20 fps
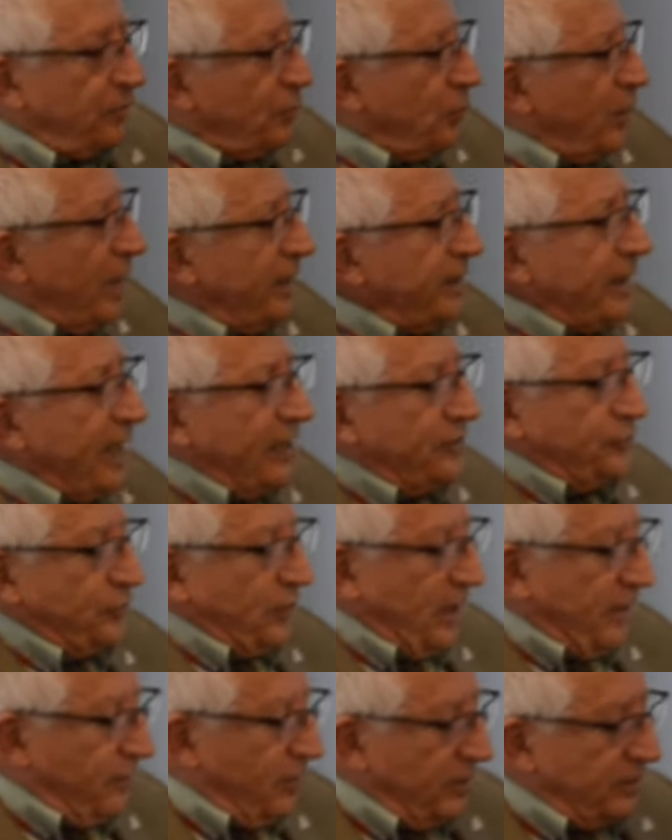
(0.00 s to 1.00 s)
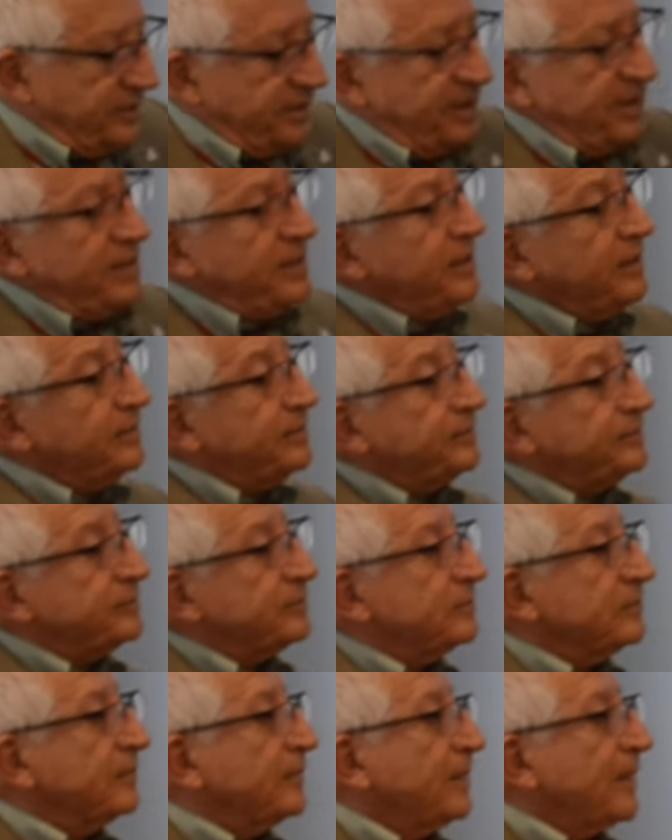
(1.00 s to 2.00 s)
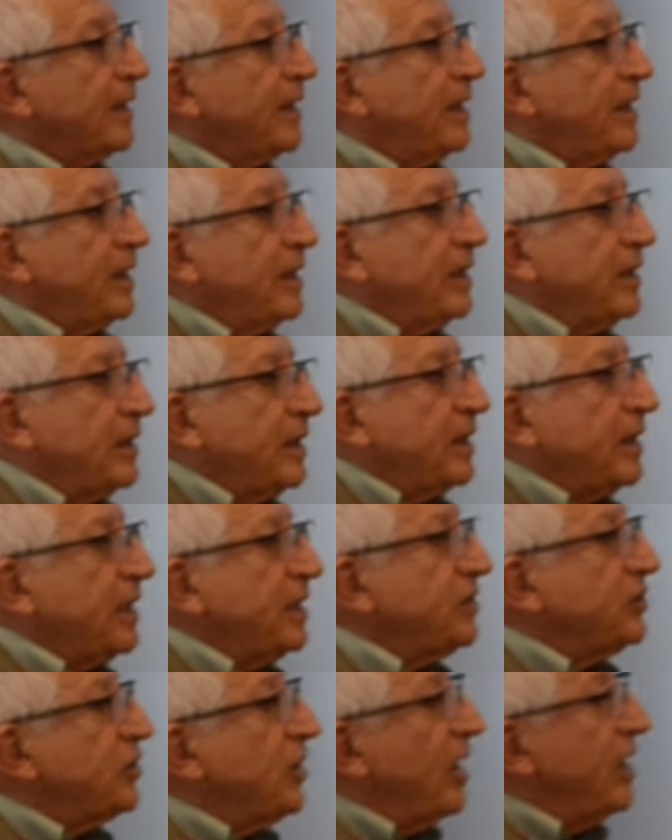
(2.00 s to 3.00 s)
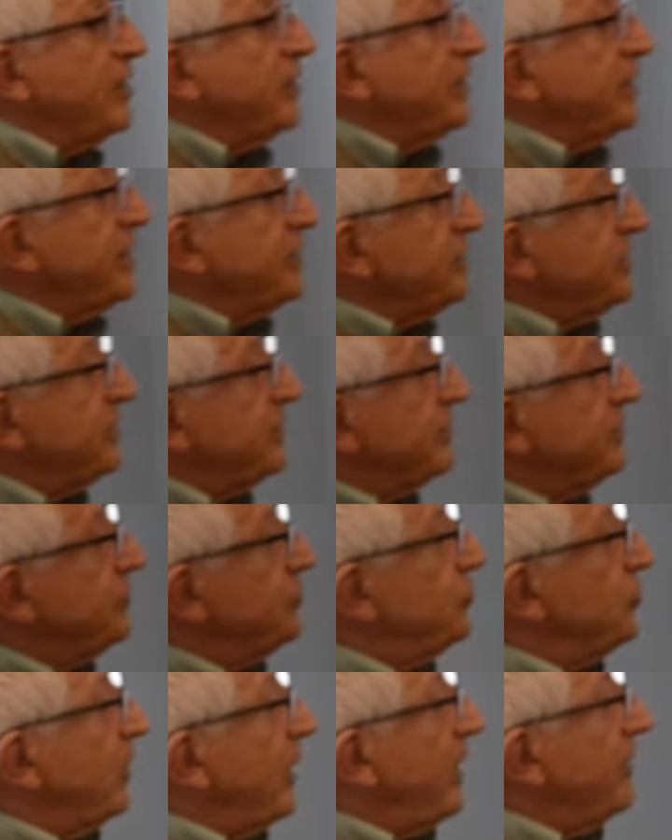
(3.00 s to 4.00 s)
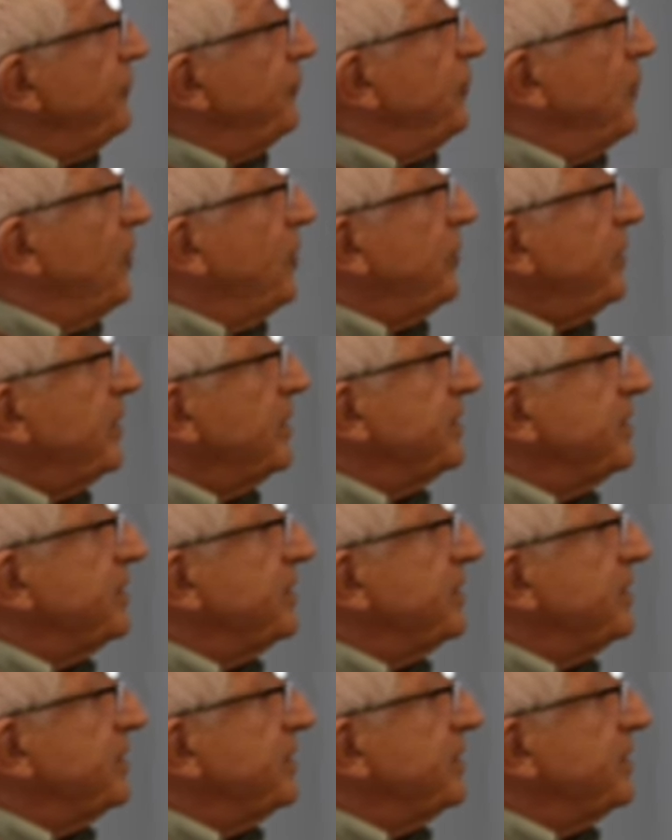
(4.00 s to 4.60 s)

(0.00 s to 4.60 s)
One, as you have all seen, in Congress, July 4,